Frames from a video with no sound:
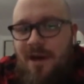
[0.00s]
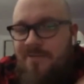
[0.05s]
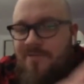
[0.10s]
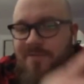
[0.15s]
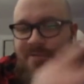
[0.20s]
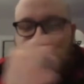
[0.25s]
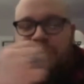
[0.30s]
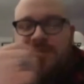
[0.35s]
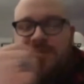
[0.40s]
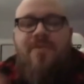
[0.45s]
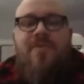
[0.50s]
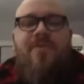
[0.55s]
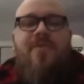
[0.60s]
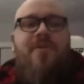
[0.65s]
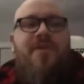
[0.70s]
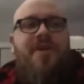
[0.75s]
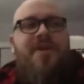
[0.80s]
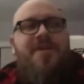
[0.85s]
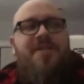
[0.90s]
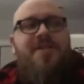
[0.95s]
For certain
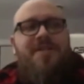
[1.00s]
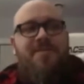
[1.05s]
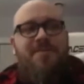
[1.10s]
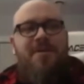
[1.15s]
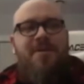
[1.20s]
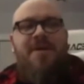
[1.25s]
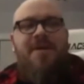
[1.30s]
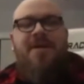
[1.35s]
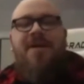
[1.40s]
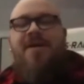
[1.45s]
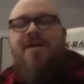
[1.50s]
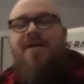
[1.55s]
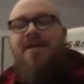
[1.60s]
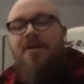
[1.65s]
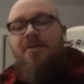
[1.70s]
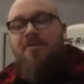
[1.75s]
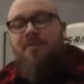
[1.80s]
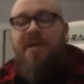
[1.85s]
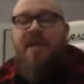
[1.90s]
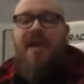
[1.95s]
recordings. But
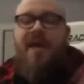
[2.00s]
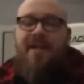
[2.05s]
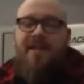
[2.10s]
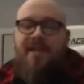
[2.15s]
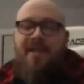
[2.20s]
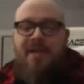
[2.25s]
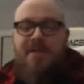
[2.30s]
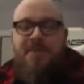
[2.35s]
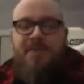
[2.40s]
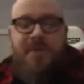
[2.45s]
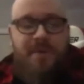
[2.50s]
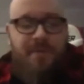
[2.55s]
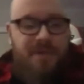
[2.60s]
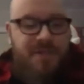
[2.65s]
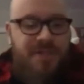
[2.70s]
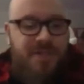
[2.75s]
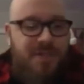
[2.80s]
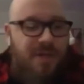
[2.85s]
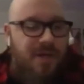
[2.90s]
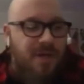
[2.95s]
yeah, it's pretty much
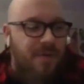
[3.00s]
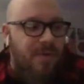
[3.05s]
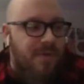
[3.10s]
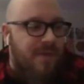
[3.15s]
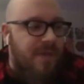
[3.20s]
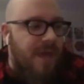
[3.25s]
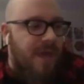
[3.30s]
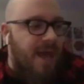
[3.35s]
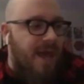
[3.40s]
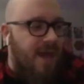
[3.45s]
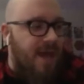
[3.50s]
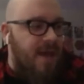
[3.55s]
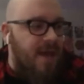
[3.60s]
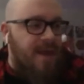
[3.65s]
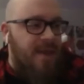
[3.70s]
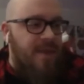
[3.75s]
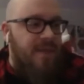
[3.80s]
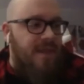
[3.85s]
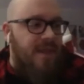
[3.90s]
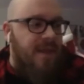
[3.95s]
started with that,
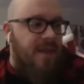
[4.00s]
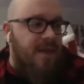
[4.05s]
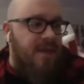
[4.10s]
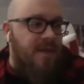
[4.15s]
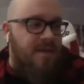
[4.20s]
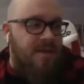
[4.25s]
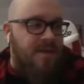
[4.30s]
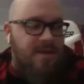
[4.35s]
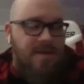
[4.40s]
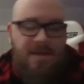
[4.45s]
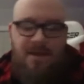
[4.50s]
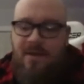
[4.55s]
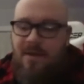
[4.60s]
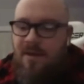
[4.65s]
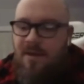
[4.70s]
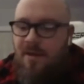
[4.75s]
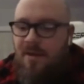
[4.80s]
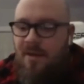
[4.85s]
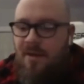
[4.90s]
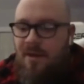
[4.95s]
and then
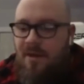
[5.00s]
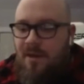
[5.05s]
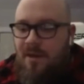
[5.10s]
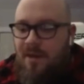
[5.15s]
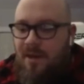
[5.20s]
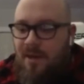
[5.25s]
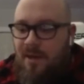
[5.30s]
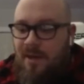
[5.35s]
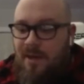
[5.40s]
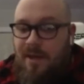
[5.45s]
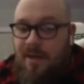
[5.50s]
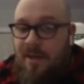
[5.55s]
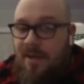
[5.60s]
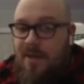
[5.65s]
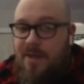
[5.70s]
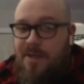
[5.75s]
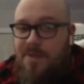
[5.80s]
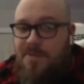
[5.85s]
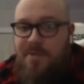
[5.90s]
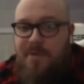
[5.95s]
I
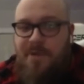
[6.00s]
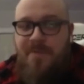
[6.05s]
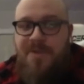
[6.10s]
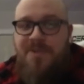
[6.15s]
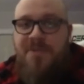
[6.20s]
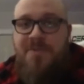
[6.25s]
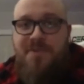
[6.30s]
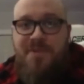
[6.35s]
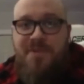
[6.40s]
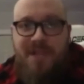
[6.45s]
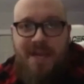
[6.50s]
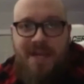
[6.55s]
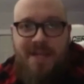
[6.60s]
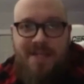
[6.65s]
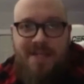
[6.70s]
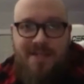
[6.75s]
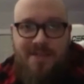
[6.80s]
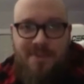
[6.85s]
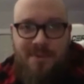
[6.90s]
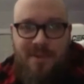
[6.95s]
was pretty much
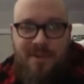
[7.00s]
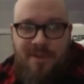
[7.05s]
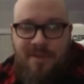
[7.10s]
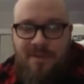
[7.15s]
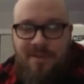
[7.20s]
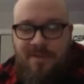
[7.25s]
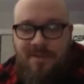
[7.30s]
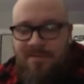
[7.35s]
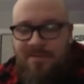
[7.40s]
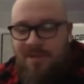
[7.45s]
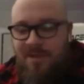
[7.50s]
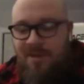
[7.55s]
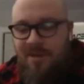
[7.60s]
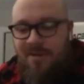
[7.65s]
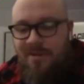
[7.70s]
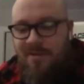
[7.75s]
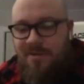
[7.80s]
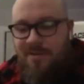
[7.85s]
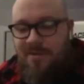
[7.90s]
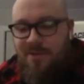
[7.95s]
obsessed with,
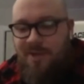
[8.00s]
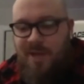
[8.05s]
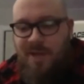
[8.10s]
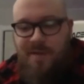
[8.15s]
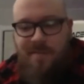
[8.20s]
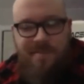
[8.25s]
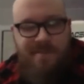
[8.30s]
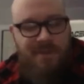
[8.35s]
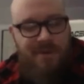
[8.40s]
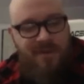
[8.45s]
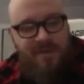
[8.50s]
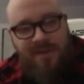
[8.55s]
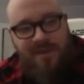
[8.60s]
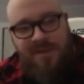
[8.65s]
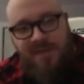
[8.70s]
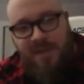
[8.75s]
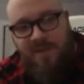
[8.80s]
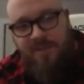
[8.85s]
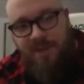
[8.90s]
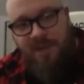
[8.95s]
trying to figure things
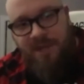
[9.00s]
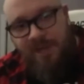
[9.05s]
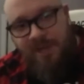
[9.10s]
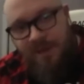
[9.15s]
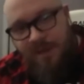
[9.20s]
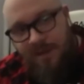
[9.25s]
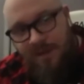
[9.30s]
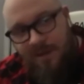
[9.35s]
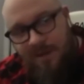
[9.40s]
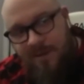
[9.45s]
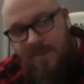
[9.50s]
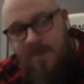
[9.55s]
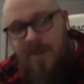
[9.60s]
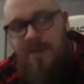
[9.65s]
out by ear.